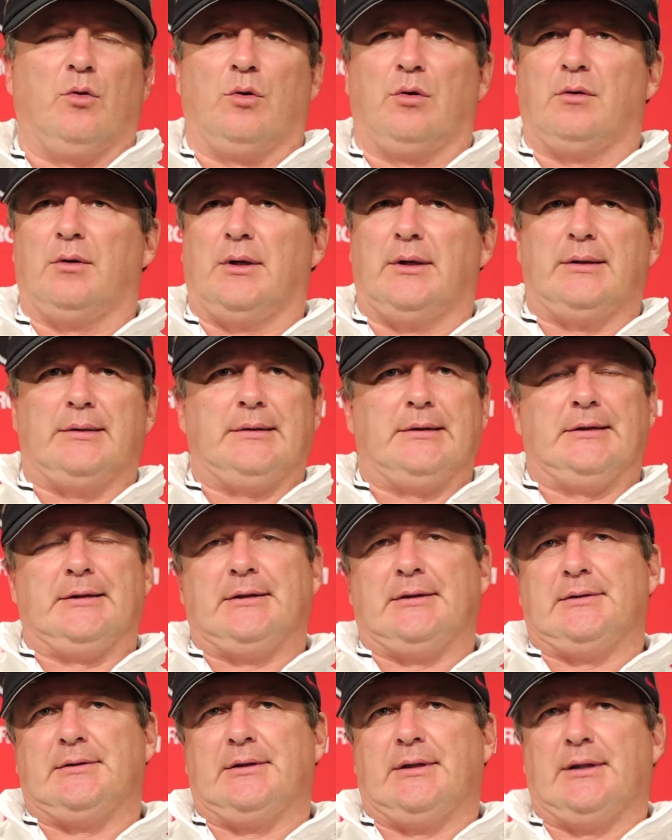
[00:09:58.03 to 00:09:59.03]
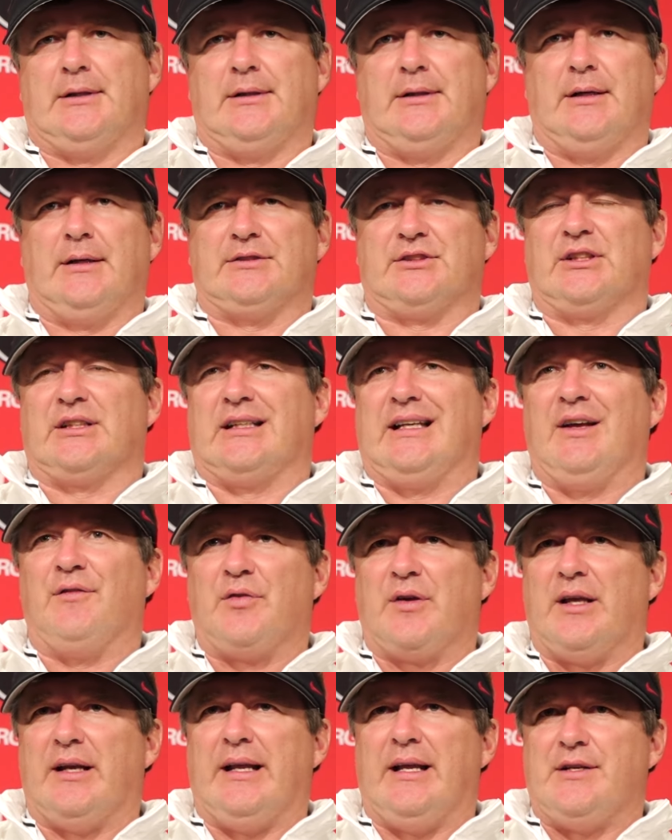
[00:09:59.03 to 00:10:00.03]
or a
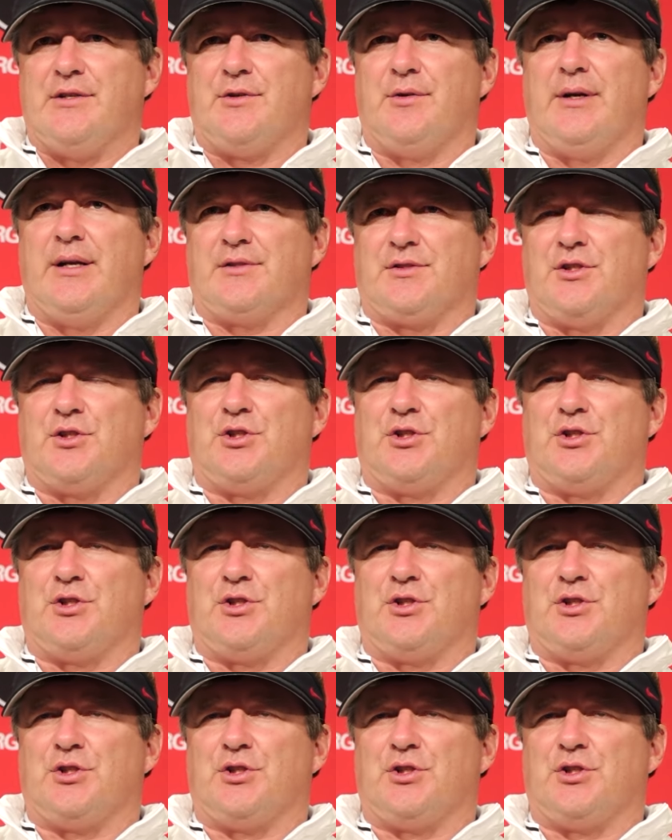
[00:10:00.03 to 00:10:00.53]
significant injury, it's